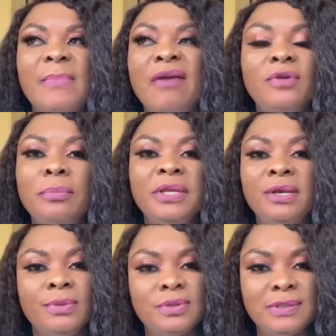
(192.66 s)
I've not been
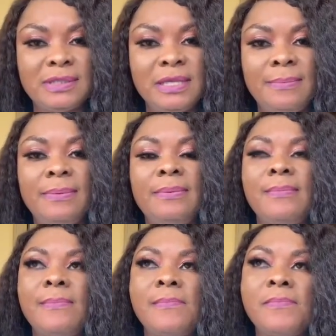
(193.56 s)
able to sleep.
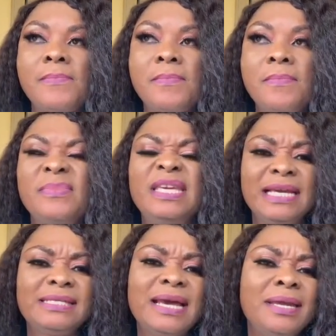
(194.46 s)

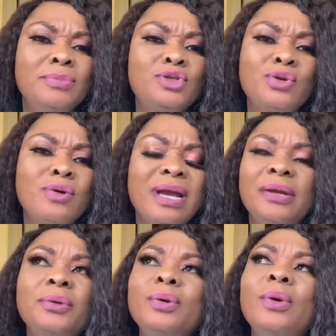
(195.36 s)
Yes, I am strong.
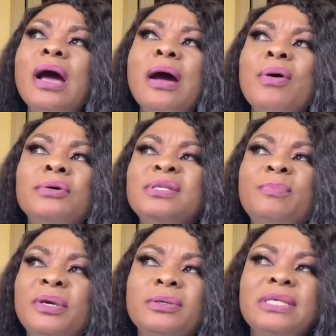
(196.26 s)
I don't know how I was
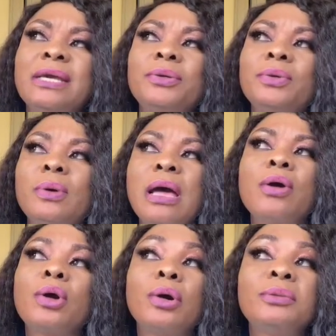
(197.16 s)
built. I don't know
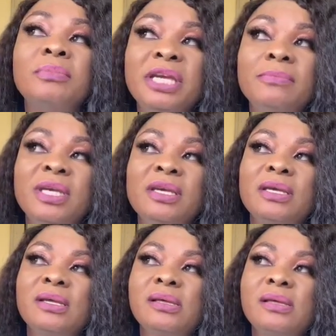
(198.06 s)
how God made me.
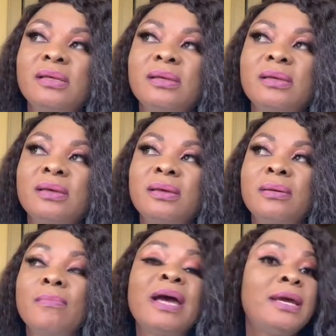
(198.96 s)

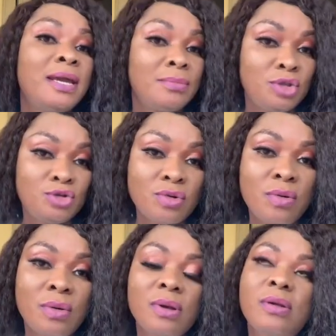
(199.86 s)
But I am
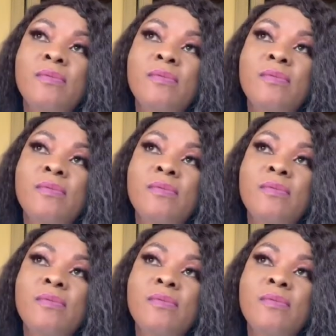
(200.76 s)
strong.